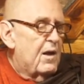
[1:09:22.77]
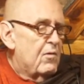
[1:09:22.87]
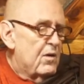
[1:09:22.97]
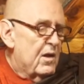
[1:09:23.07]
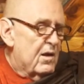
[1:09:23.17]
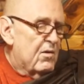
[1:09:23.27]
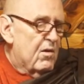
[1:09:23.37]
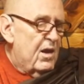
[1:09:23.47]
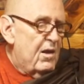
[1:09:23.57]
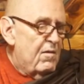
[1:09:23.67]
I will not
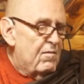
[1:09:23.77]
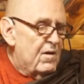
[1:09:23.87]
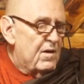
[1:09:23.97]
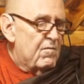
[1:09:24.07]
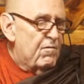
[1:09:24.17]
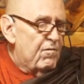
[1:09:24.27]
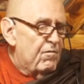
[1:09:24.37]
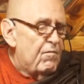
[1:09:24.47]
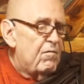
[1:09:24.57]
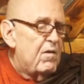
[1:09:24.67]
crave and,
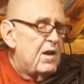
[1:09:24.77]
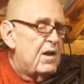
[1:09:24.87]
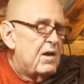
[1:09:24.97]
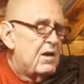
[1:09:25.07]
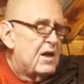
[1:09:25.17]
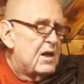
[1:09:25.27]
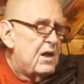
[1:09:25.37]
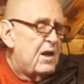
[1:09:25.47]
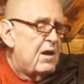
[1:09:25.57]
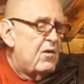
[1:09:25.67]
and
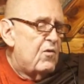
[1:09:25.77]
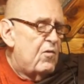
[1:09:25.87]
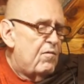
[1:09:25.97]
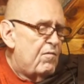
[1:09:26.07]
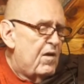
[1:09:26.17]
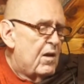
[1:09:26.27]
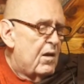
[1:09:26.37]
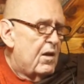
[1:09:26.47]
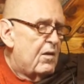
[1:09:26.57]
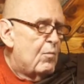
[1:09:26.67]
cling to
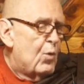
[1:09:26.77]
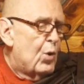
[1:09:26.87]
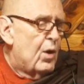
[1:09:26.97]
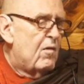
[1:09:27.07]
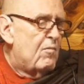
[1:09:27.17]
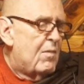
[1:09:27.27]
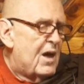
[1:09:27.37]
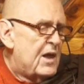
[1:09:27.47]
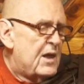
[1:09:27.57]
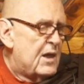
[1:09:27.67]
feeling born of
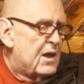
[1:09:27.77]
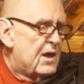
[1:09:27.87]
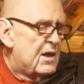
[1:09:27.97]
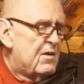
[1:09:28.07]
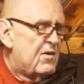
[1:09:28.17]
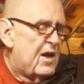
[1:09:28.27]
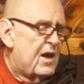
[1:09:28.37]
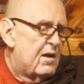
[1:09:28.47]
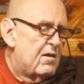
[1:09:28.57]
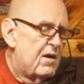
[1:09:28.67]
mind
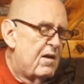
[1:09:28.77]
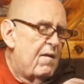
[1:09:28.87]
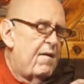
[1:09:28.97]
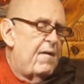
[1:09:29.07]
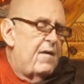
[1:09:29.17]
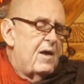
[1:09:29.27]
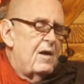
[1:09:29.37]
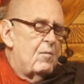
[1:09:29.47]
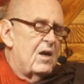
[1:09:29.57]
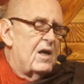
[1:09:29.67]
contact,
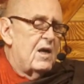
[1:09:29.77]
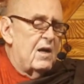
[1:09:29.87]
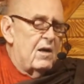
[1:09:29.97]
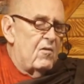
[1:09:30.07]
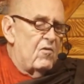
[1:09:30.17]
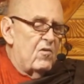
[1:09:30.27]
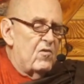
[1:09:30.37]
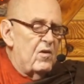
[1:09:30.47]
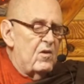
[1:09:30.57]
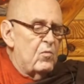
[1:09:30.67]
and my
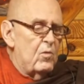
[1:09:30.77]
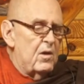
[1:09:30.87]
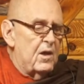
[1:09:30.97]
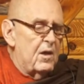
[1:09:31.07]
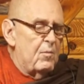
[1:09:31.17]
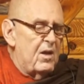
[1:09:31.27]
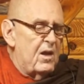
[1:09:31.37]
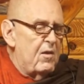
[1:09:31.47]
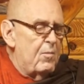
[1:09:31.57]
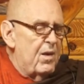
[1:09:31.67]
consciousness will not be
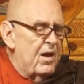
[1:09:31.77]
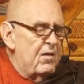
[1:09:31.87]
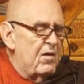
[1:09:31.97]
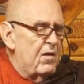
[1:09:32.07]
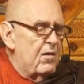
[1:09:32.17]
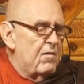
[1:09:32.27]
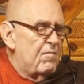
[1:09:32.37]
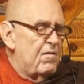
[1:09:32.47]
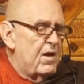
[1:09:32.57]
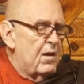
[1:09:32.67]
dependent on
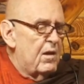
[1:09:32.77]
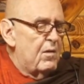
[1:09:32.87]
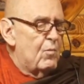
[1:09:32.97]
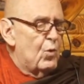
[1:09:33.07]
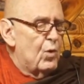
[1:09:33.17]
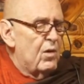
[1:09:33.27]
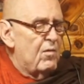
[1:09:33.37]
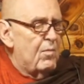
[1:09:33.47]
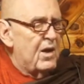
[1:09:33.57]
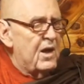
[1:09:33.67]
feeling born
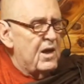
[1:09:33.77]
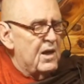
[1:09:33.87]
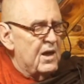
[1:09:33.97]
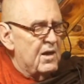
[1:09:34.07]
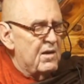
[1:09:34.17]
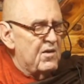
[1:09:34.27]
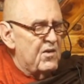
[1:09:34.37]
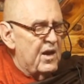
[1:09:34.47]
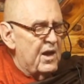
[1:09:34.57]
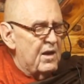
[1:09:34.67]
of mind
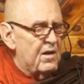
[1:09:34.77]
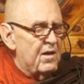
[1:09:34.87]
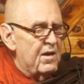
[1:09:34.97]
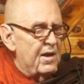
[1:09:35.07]
contact.